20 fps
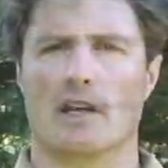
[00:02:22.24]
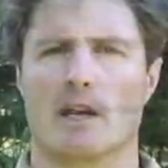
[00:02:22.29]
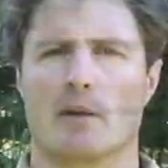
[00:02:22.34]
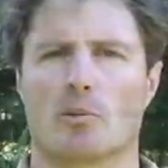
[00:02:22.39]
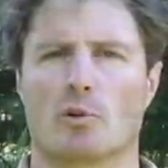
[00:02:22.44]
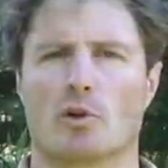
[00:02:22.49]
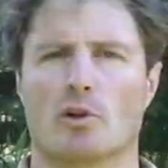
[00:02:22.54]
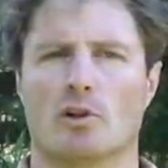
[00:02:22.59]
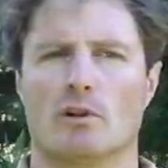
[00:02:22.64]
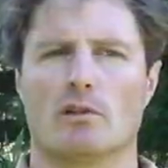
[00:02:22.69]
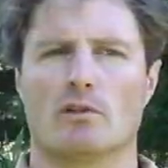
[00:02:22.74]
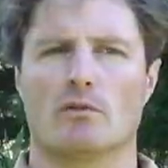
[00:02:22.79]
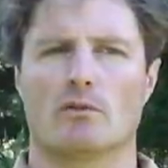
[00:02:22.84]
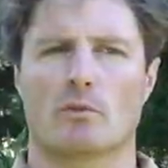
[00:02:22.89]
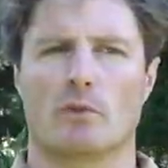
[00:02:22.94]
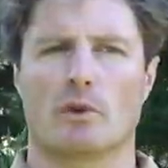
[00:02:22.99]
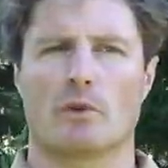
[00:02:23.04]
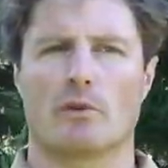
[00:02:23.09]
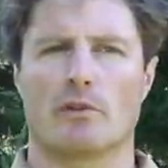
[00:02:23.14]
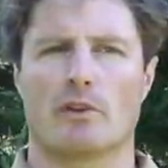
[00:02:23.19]
April,
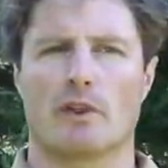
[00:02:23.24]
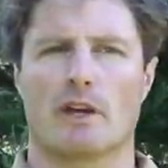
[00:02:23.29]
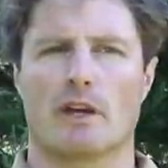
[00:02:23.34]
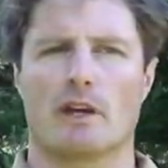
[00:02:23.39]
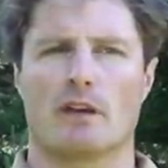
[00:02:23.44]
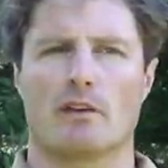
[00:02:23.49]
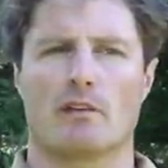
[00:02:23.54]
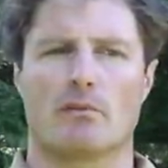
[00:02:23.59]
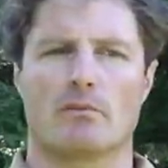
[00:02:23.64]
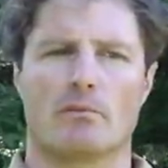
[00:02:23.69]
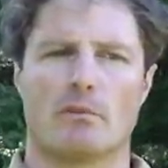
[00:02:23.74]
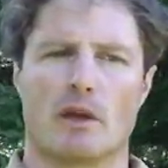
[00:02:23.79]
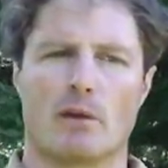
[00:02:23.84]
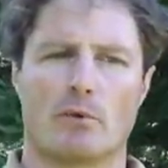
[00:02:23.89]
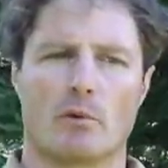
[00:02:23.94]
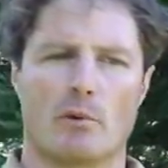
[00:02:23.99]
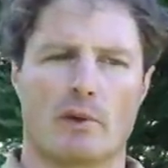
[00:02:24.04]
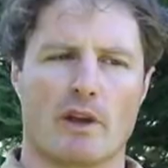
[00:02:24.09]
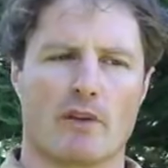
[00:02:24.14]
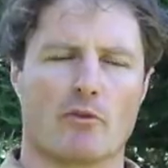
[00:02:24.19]
we will then,
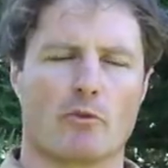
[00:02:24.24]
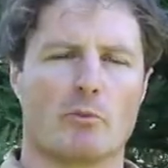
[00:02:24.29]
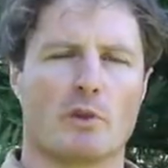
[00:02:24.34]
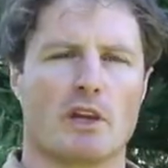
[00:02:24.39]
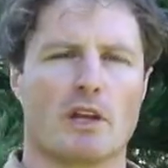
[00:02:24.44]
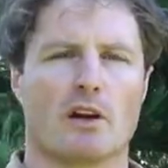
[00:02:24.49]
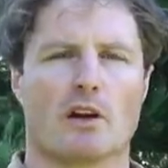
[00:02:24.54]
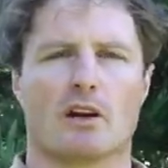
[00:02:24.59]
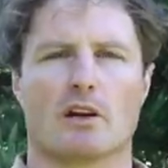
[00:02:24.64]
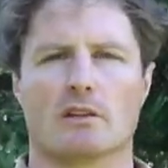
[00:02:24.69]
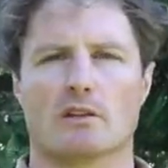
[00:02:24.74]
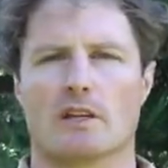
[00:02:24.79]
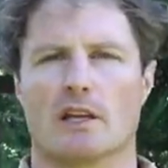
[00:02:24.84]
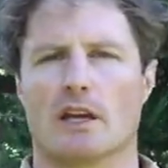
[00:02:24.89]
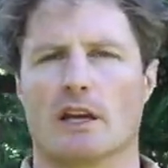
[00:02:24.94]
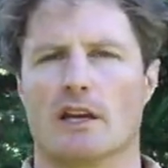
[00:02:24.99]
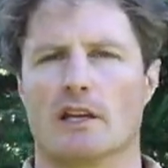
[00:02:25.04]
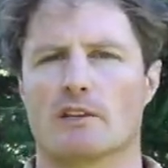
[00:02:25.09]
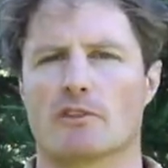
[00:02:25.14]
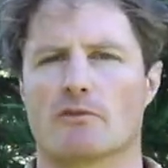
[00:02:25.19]
maybe we have a bee yard
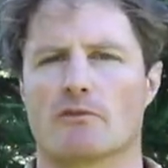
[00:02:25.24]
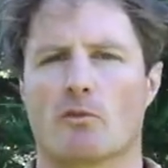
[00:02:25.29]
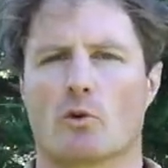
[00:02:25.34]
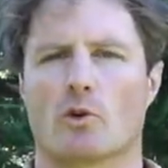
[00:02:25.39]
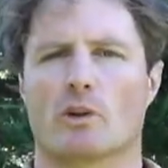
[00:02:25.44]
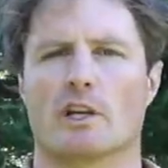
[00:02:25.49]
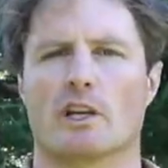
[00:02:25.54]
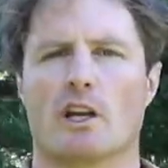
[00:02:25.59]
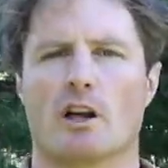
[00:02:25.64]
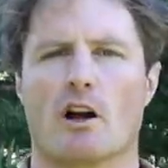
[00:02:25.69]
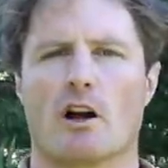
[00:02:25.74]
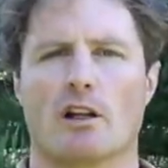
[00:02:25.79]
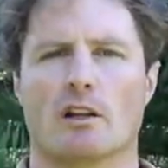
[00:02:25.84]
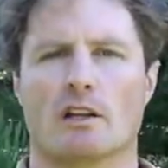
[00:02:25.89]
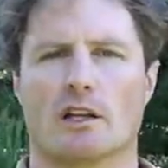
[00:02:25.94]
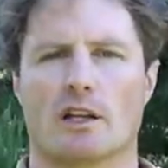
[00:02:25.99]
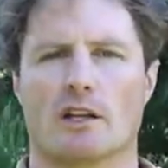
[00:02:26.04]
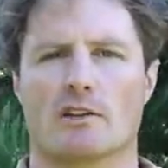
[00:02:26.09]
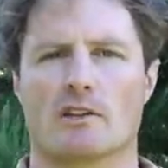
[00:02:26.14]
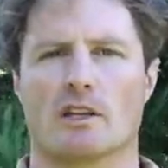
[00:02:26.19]
that has 40
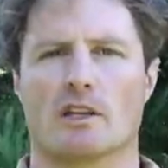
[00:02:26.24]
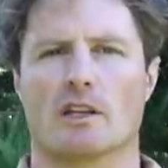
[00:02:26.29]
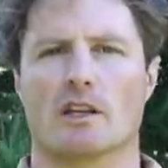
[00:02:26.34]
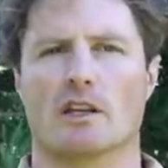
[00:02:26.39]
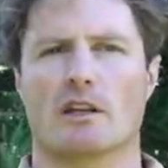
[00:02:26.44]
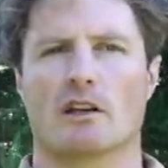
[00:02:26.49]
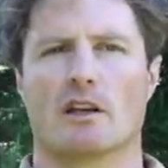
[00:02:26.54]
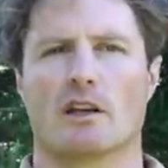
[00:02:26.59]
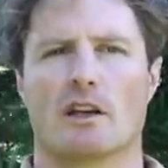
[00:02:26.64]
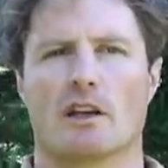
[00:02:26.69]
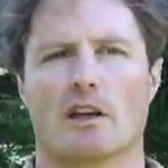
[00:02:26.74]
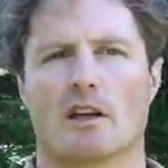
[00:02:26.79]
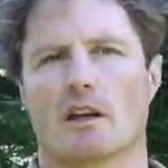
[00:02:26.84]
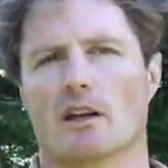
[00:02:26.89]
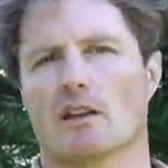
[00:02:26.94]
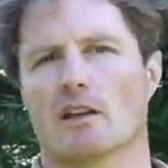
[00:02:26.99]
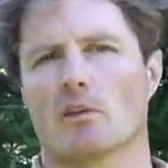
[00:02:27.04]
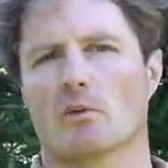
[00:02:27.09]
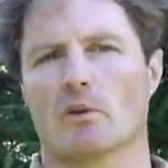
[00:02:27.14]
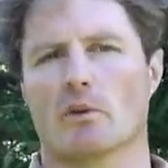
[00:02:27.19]
colonies in it,
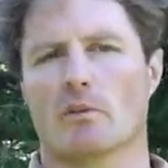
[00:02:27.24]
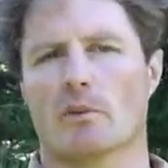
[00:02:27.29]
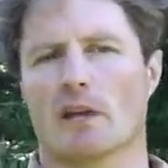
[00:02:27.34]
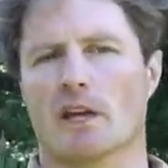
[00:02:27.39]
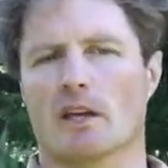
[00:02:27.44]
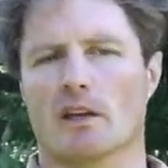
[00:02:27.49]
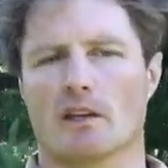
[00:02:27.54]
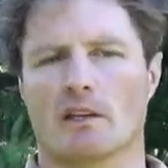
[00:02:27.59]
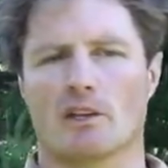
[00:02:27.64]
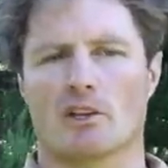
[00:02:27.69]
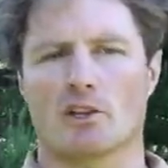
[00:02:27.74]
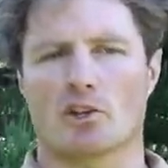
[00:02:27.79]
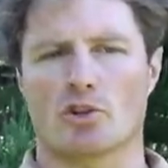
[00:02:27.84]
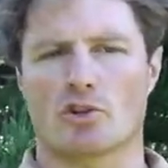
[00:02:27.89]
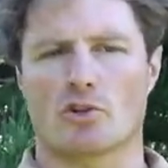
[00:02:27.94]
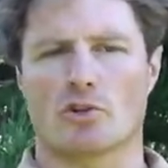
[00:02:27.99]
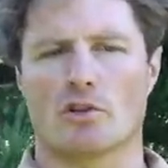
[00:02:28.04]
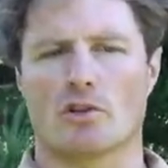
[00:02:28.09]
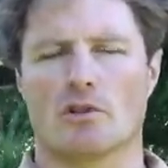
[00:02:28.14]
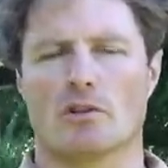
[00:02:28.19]
and then we make an
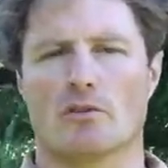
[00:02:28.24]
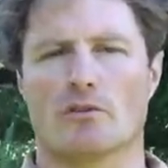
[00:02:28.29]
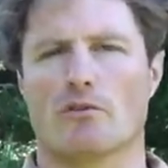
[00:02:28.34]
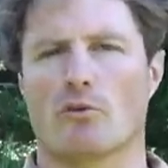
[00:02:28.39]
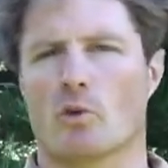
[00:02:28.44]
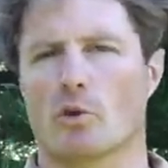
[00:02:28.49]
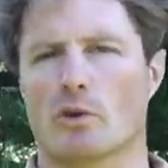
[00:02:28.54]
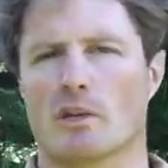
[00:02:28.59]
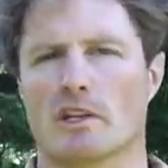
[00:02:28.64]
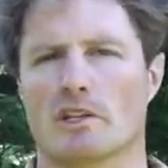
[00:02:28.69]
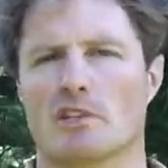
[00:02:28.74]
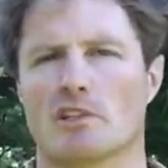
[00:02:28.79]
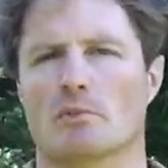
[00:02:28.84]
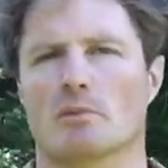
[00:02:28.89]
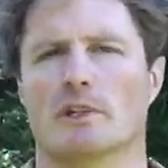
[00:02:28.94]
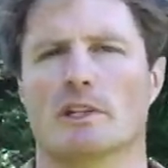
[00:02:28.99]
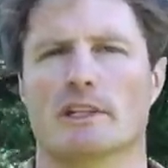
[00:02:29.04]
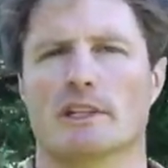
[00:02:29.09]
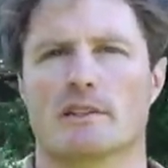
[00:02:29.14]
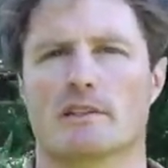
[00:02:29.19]
additional 40
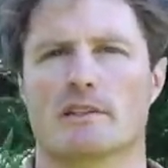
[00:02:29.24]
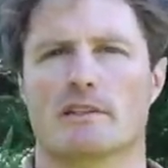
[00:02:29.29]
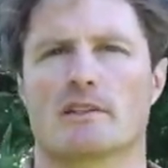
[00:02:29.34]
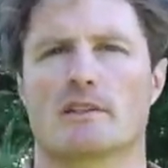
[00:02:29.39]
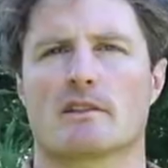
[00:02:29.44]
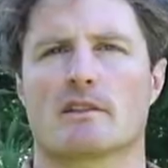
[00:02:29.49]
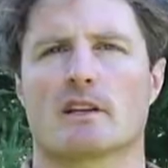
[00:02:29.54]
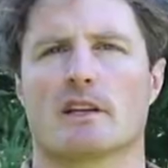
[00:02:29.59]
splits